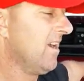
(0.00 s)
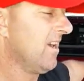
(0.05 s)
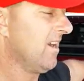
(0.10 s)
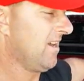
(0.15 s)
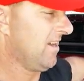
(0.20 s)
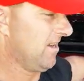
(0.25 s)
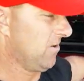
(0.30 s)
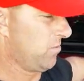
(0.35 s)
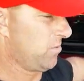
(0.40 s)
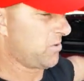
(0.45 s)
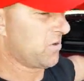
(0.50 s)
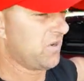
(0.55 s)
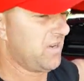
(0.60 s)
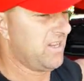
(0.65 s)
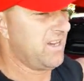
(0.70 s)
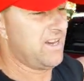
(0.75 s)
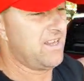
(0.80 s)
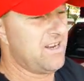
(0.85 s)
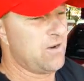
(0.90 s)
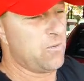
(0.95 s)
And we're going to
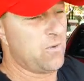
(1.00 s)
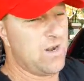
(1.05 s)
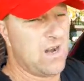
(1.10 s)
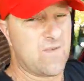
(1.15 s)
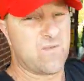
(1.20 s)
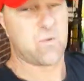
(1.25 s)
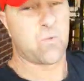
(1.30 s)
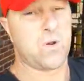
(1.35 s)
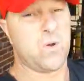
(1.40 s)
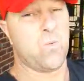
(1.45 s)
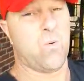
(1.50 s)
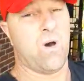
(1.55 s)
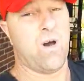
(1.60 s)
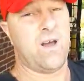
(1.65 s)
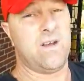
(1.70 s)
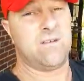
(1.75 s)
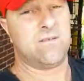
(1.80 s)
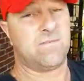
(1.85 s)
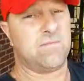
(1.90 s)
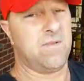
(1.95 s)
hit it whenever we
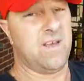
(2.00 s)
want